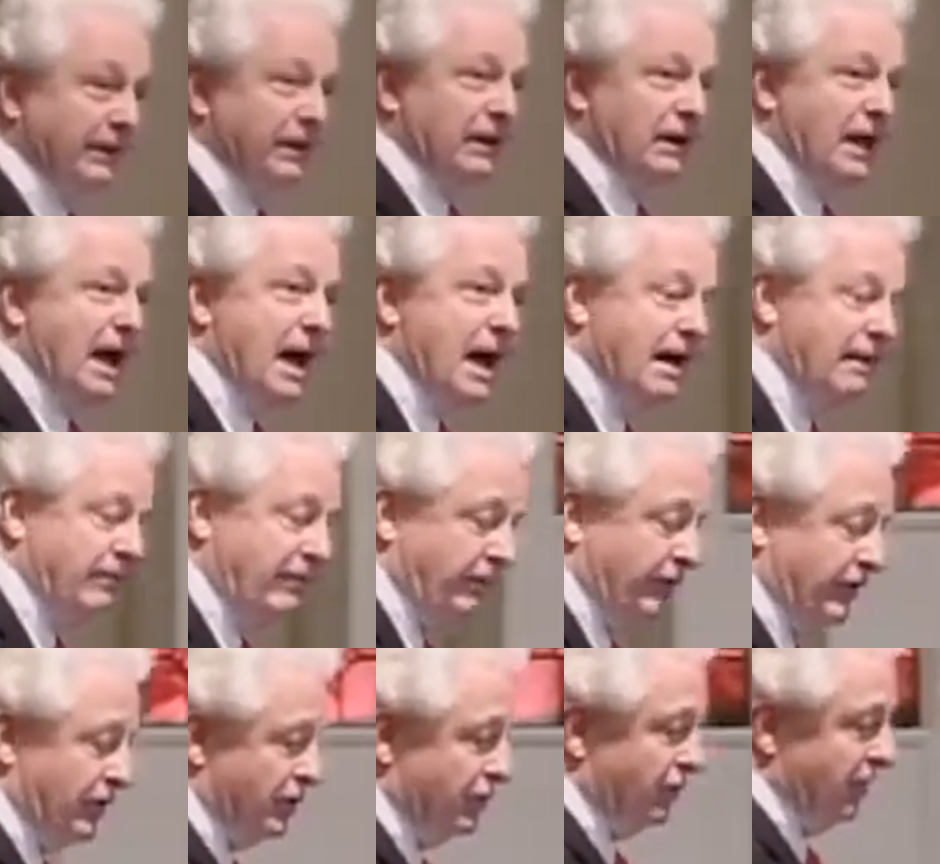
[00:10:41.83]
love of a
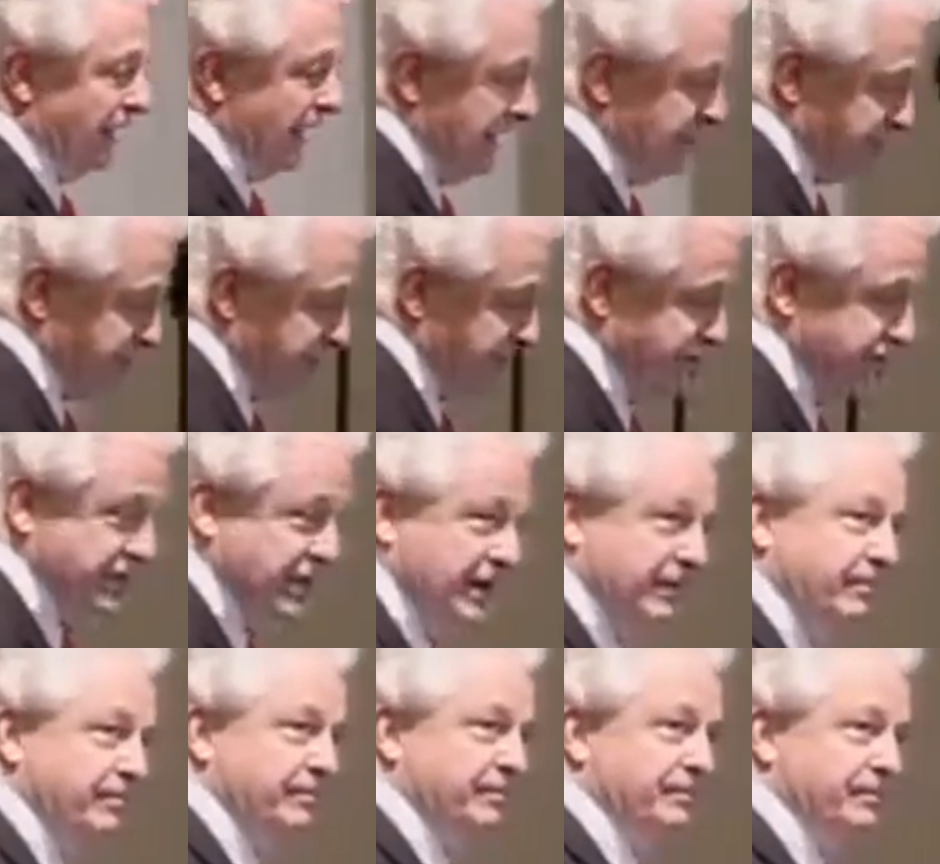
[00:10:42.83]
new relationship
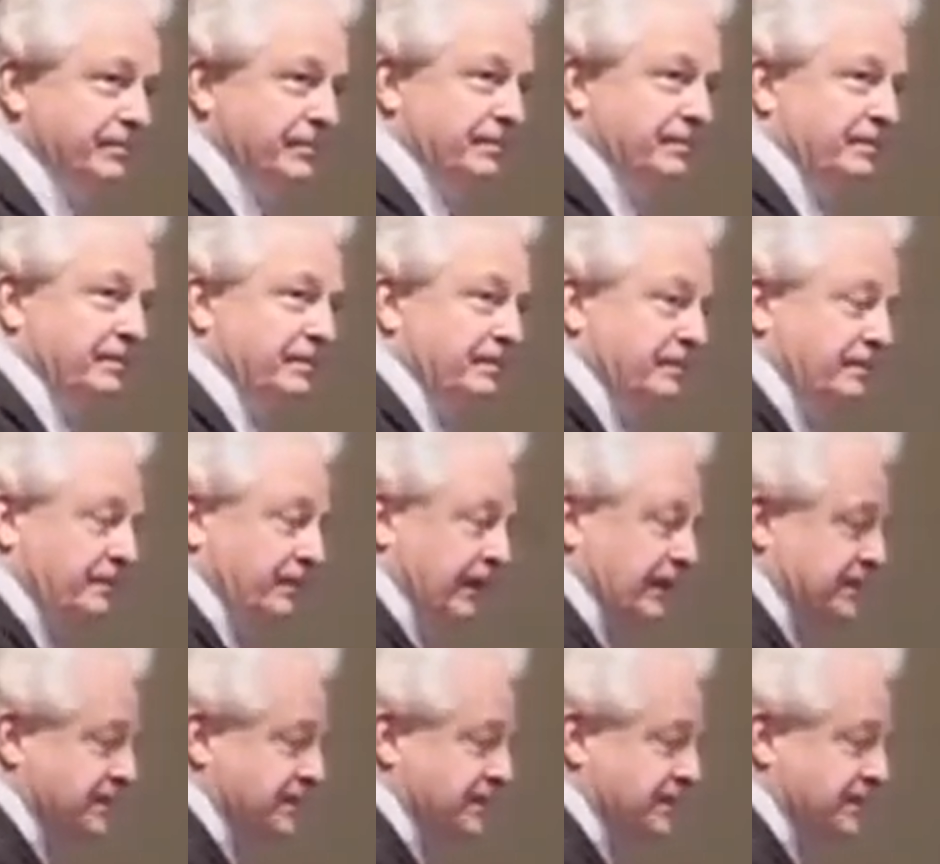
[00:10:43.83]
that's